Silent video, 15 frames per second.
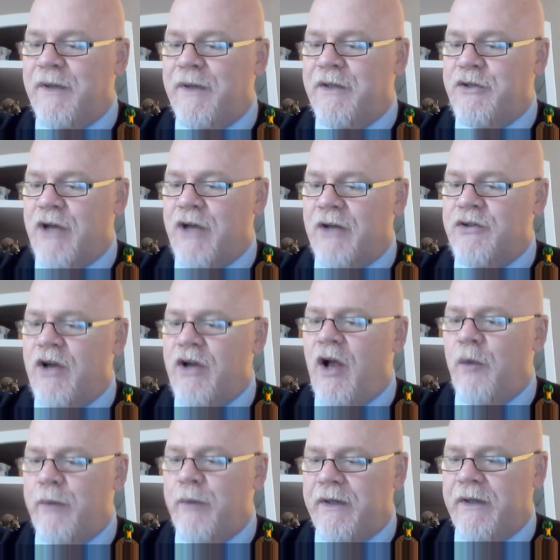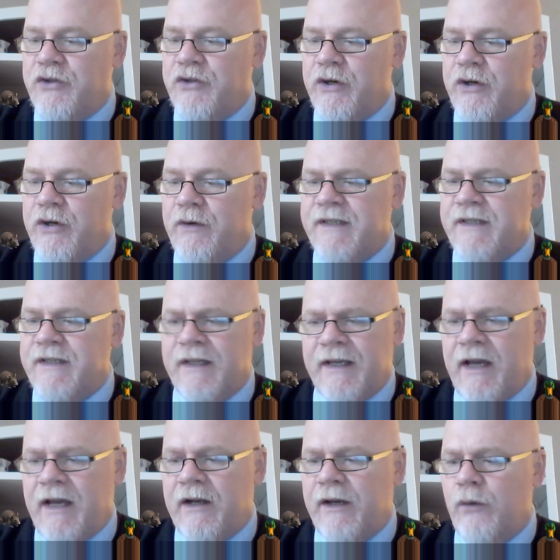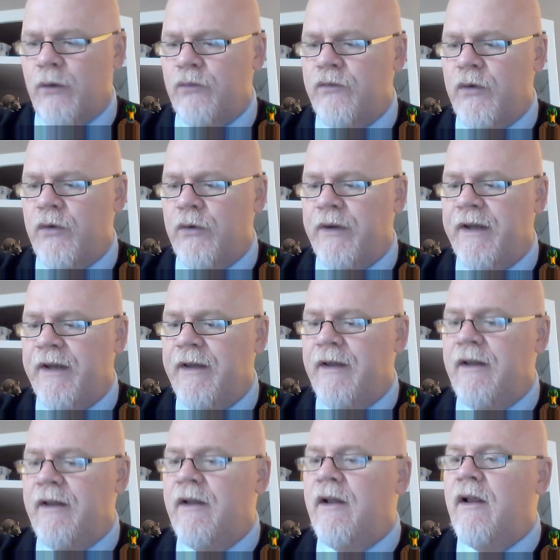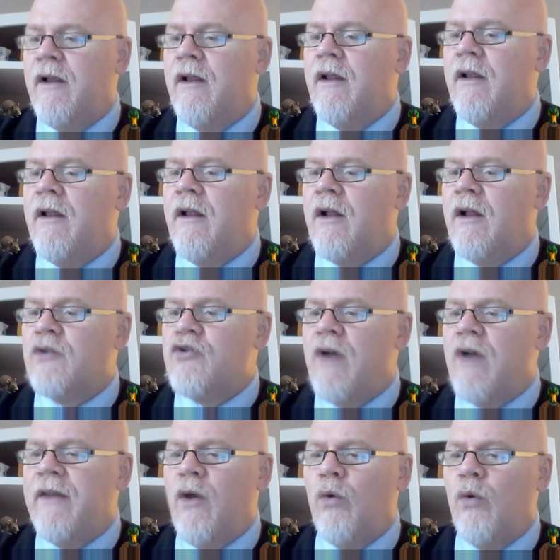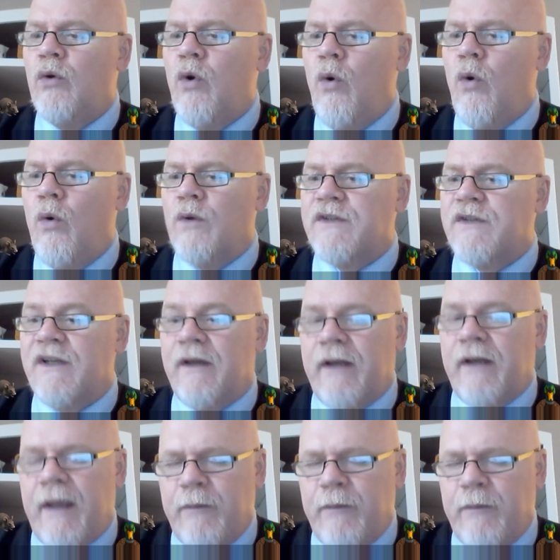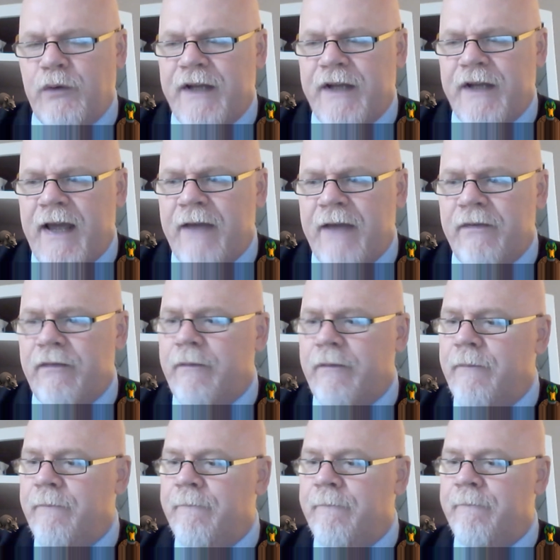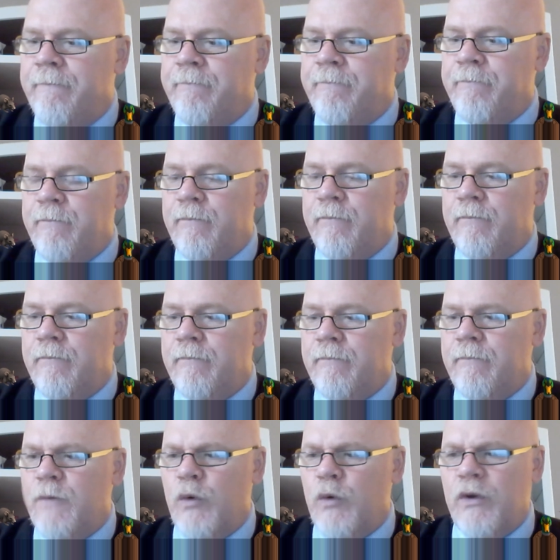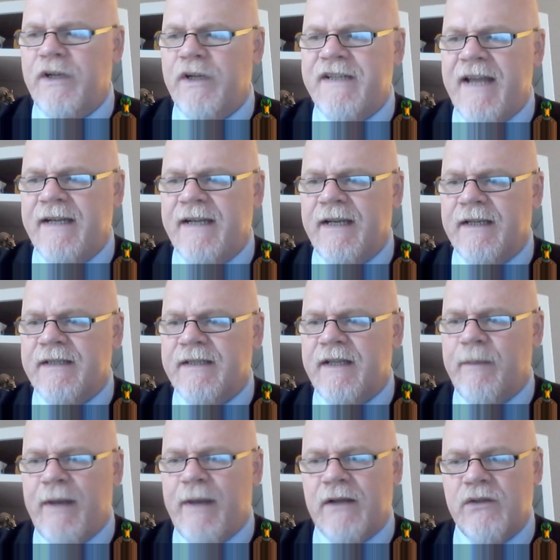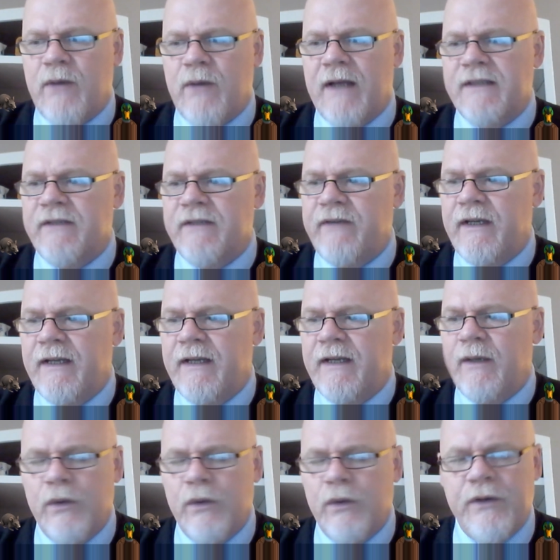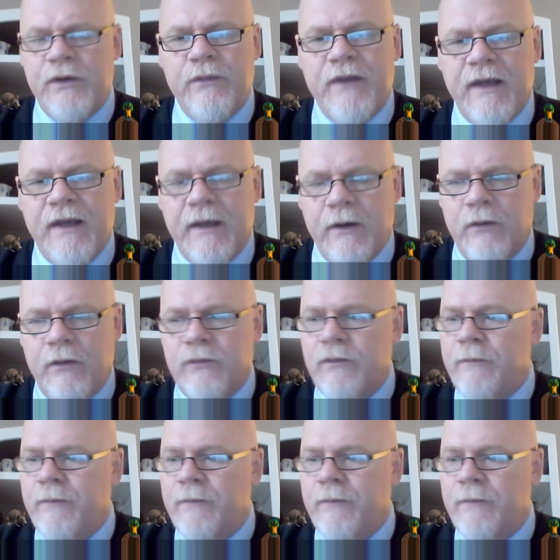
the judge, I'll be the jury, said the cunning old Fury. I'll try the whole cause and condemn you to death. You're not attending, said the Mouse to Alice severely. What are you thinking of?